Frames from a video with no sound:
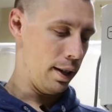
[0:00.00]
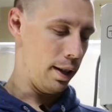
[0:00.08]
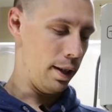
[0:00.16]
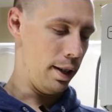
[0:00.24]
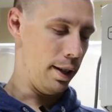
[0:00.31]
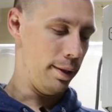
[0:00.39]

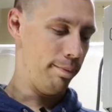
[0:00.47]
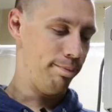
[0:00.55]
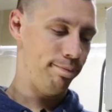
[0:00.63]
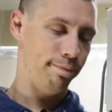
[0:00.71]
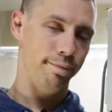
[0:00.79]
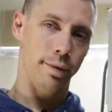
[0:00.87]

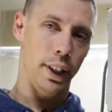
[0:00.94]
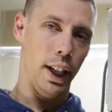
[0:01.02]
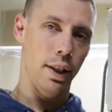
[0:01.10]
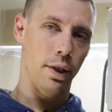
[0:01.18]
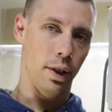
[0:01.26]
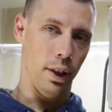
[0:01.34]

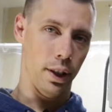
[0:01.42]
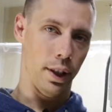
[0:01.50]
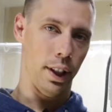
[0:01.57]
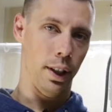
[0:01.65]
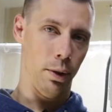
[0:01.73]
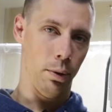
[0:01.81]
Yeah, so it looks
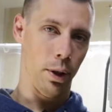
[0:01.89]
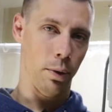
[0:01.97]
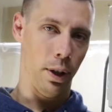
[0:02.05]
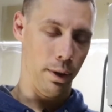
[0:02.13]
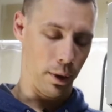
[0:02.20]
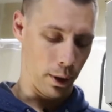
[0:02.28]
like it'll work
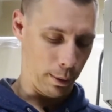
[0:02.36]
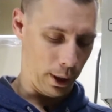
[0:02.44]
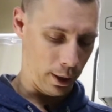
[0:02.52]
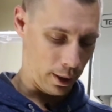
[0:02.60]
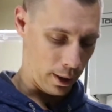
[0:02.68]
well for me.